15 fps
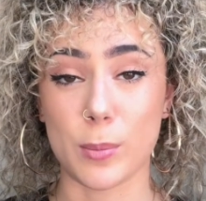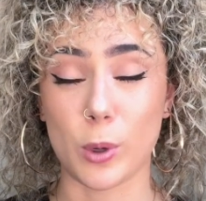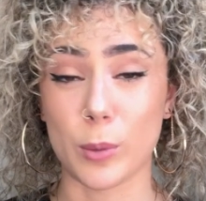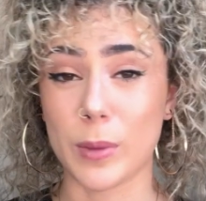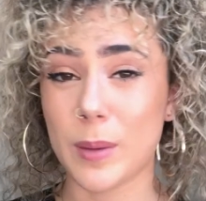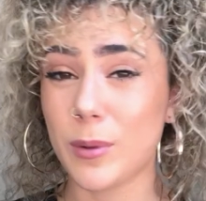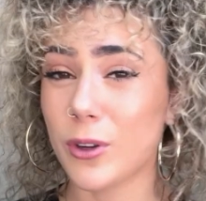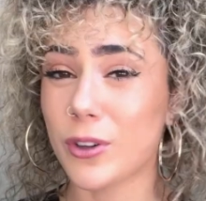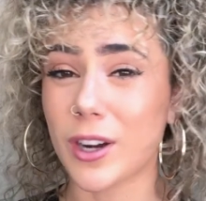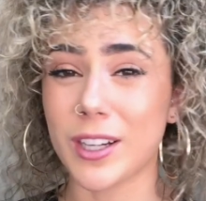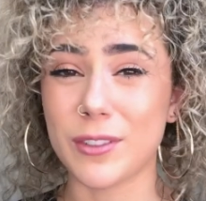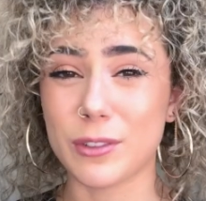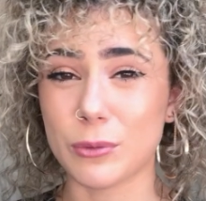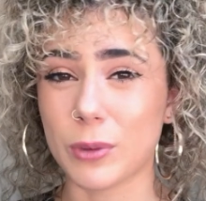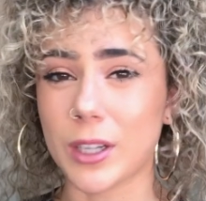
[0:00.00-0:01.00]
or maybe you're not
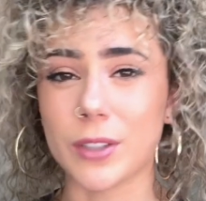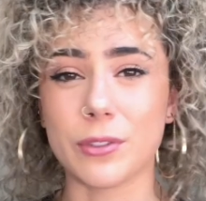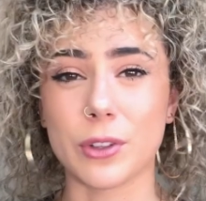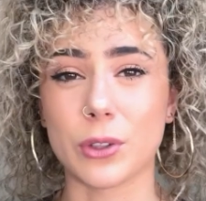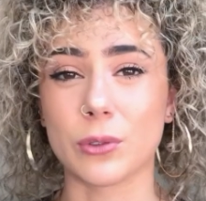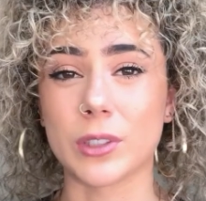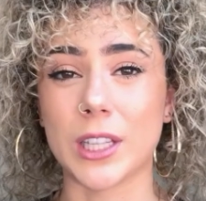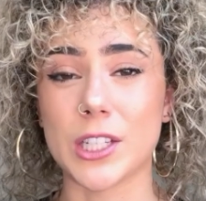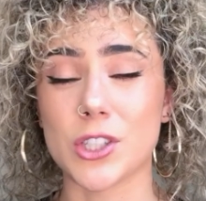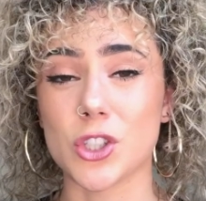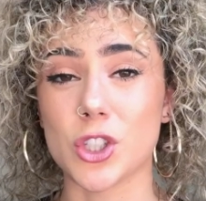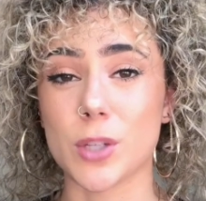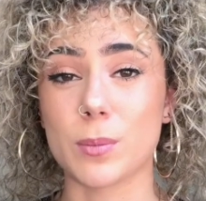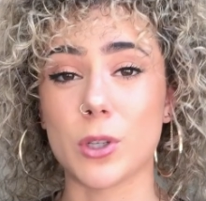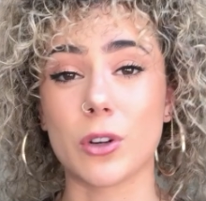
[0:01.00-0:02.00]
even ready for the
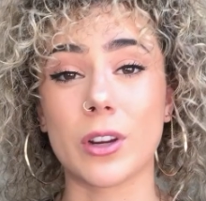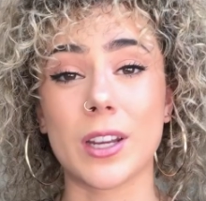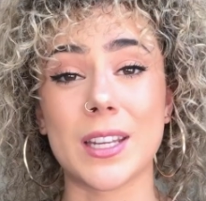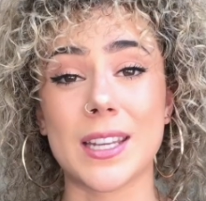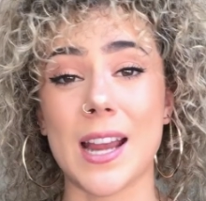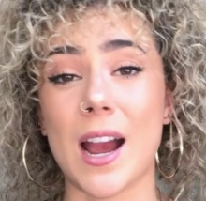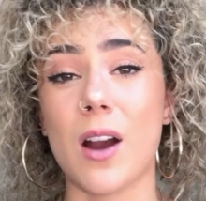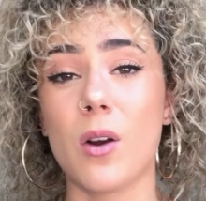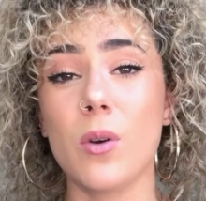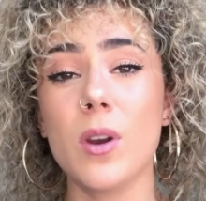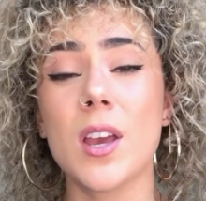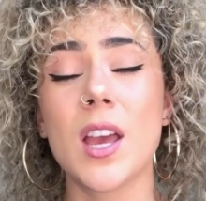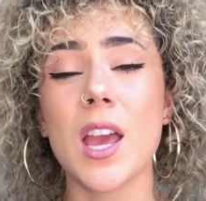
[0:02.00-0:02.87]
relationship you're in now